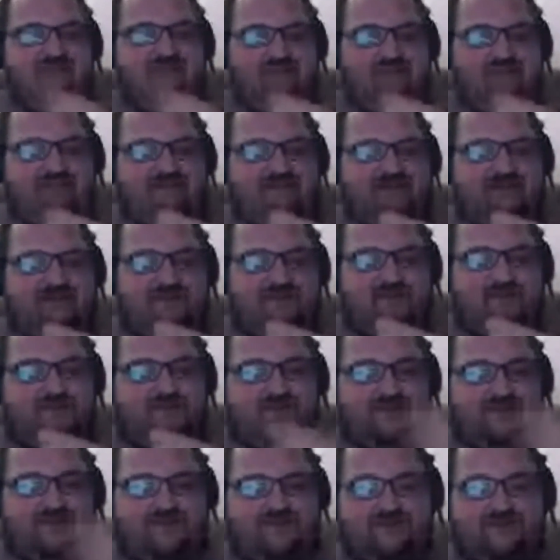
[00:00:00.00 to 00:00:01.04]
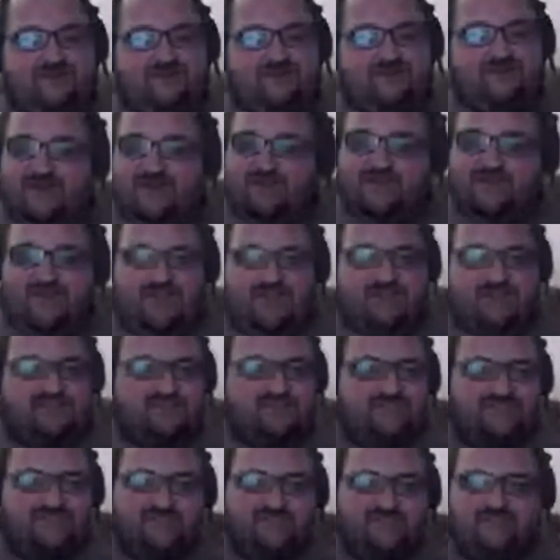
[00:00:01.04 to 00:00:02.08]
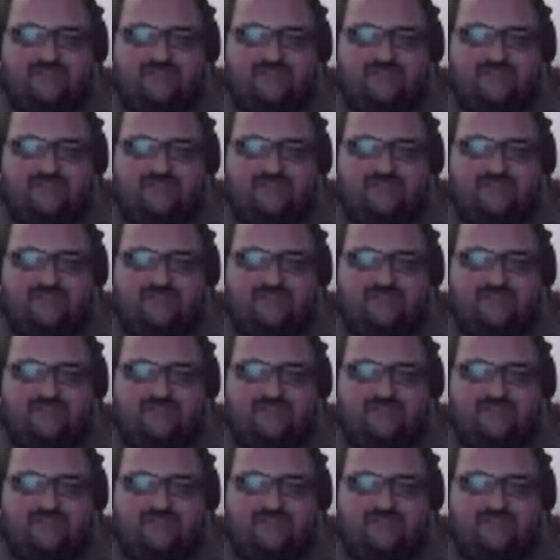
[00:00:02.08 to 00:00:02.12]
Oh man, yeah, it's.